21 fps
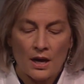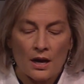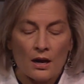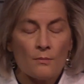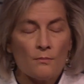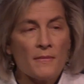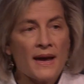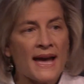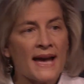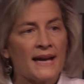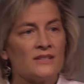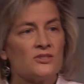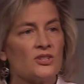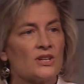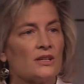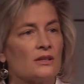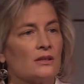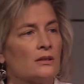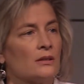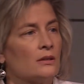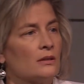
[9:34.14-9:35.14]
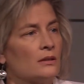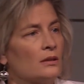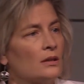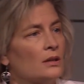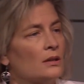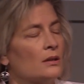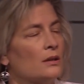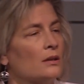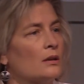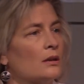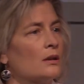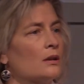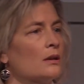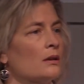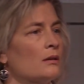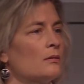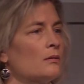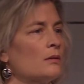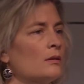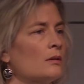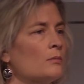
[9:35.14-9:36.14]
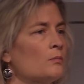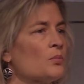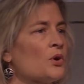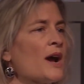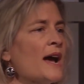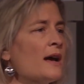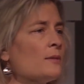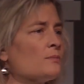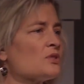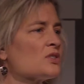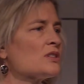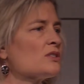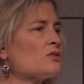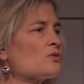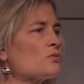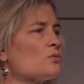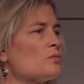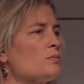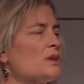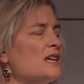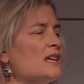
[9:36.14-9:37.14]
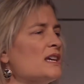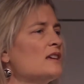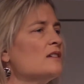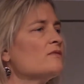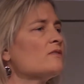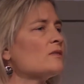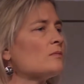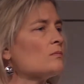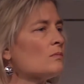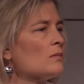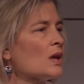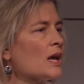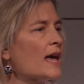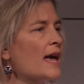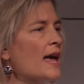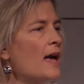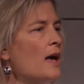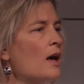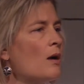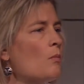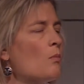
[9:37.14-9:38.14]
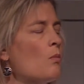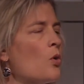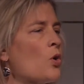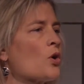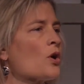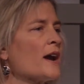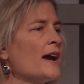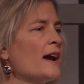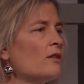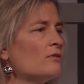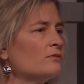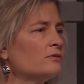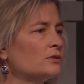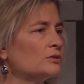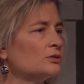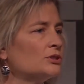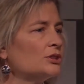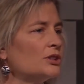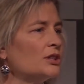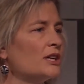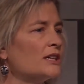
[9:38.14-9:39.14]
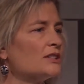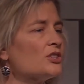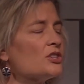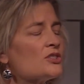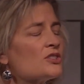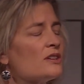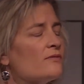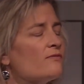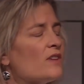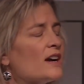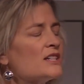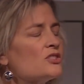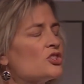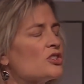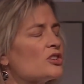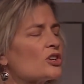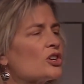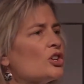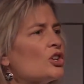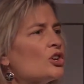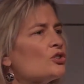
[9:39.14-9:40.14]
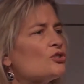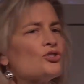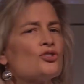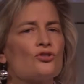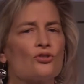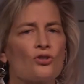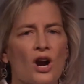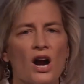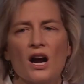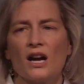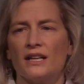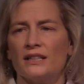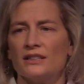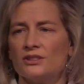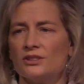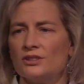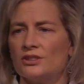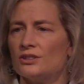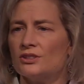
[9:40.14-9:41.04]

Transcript: Imagine, perhaps this would be even more helpful to you. I just invite you to close your eyes.